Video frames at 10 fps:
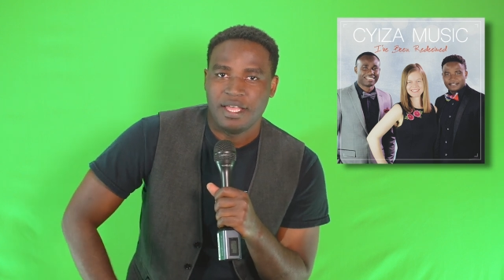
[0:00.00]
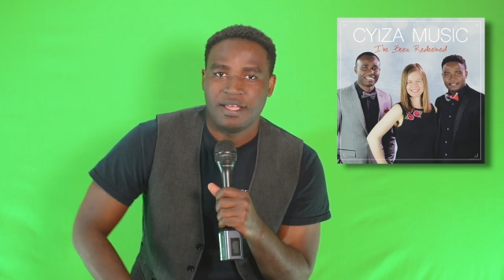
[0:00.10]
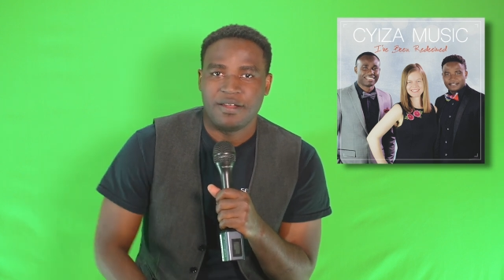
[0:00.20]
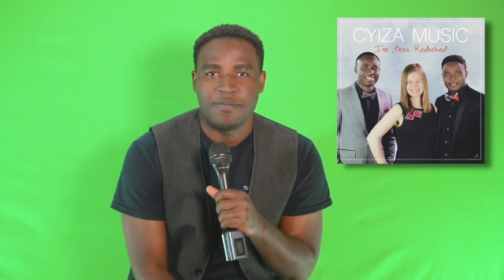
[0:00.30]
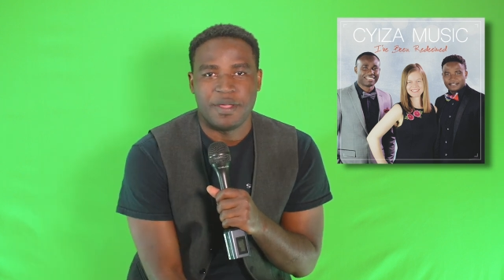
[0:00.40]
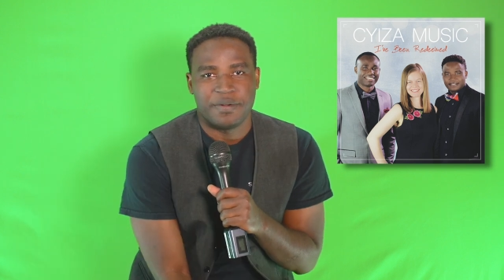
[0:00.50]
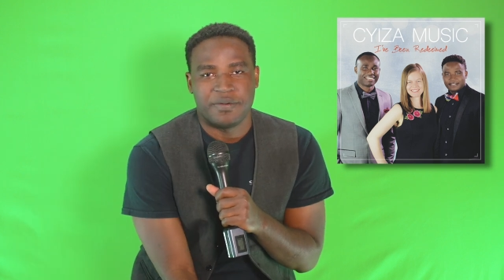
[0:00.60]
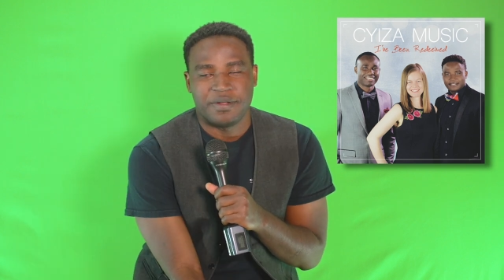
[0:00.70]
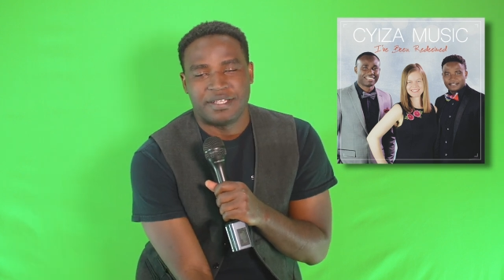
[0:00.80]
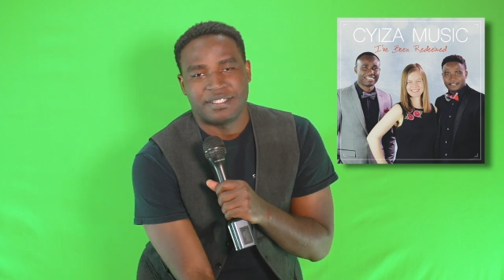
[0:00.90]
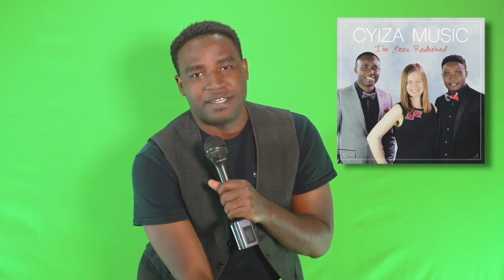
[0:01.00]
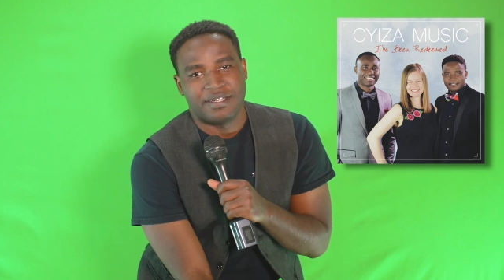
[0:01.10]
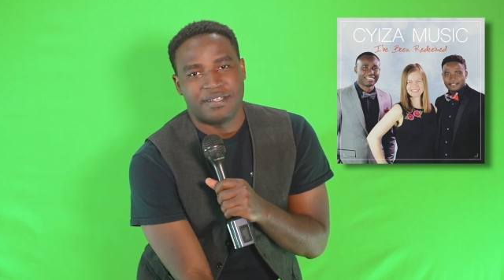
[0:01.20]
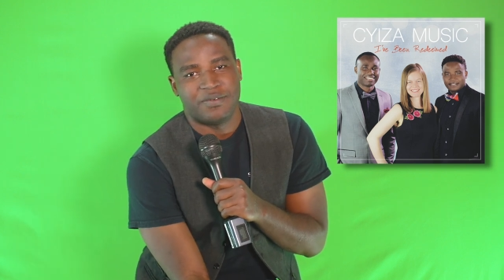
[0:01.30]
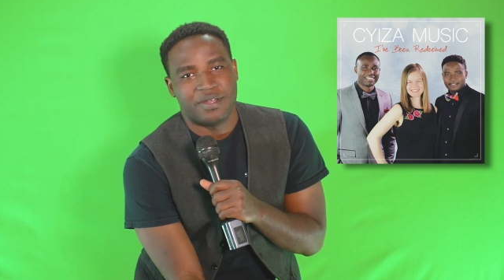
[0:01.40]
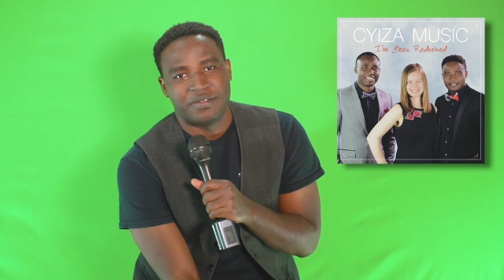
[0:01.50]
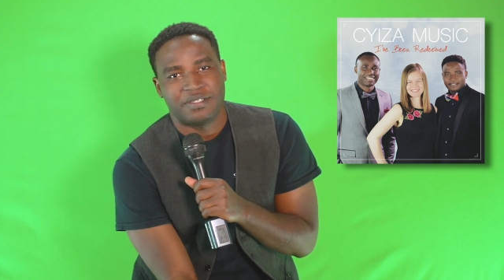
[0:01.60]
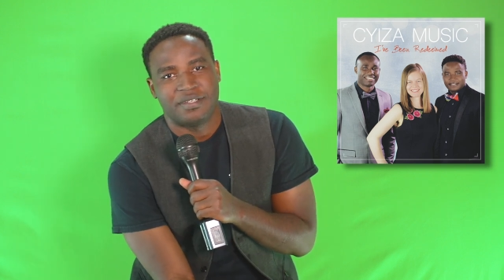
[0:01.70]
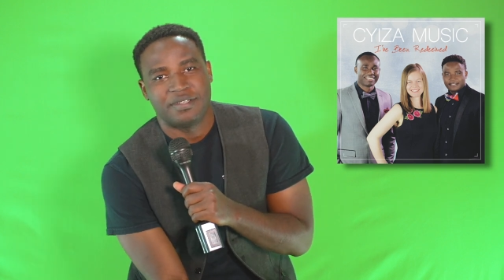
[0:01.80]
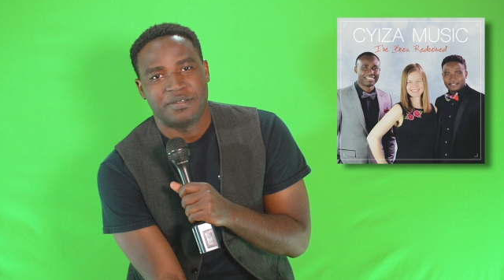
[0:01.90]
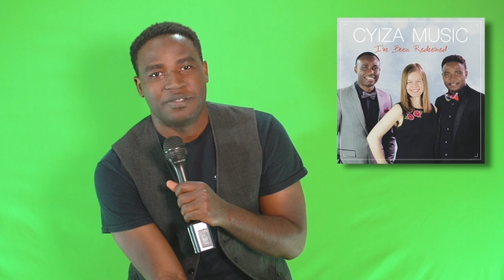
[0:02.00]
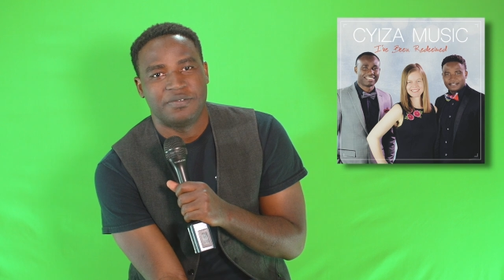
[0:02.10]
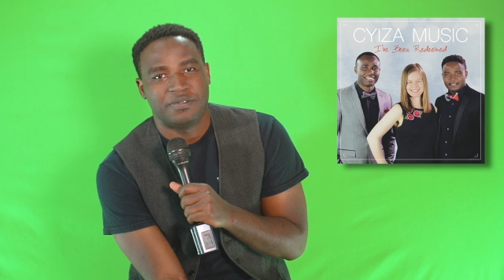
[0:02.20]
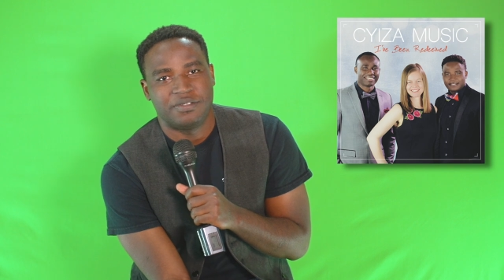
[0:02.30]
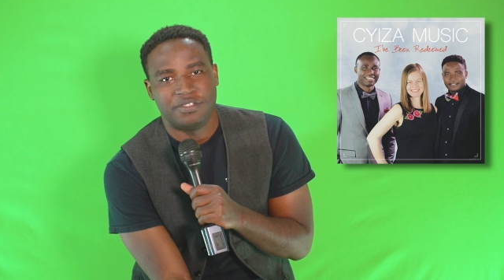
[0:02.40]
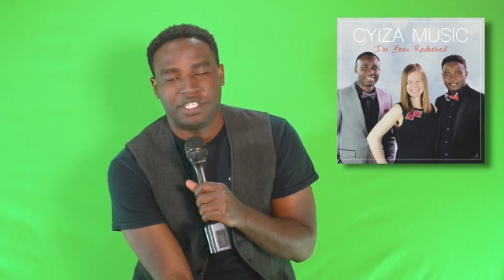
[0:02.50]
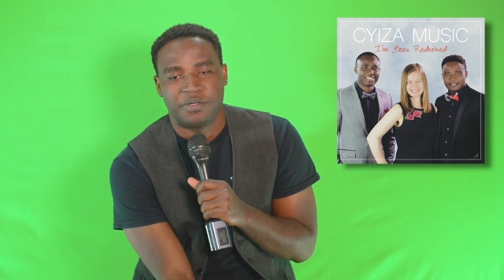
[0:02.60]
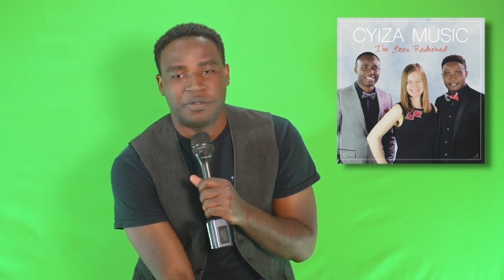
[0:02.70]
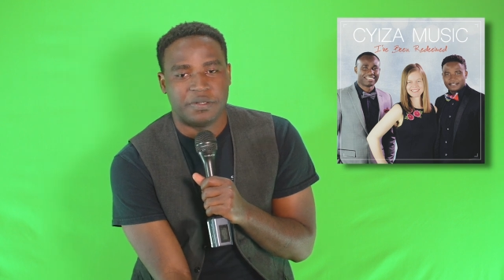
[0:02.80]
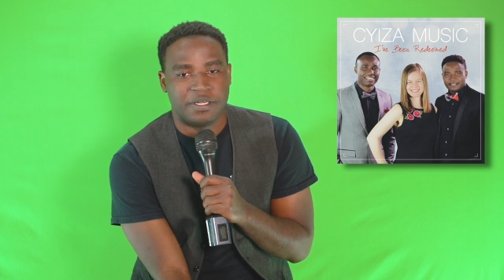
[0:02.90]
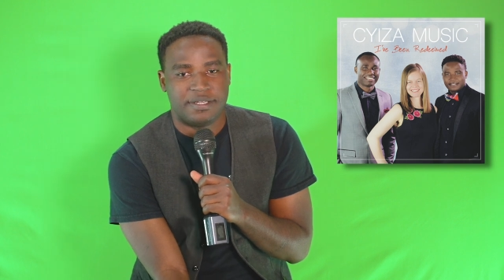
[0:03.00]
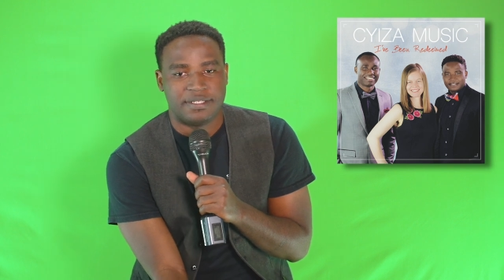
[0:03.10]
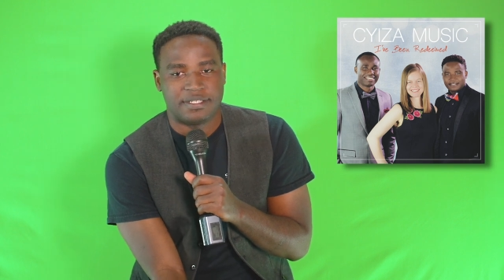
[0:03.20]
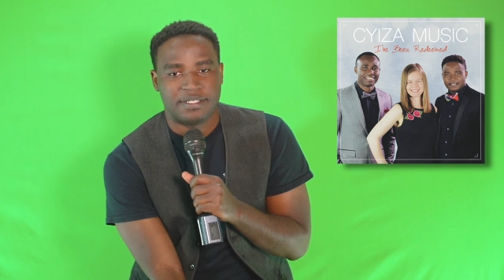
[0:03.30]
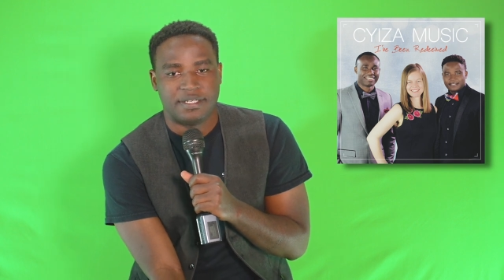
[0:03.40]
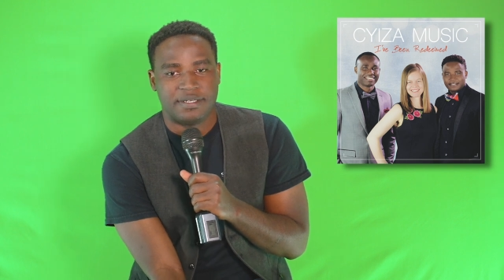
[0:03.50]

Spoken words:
And I remember when I was talking to Jero, and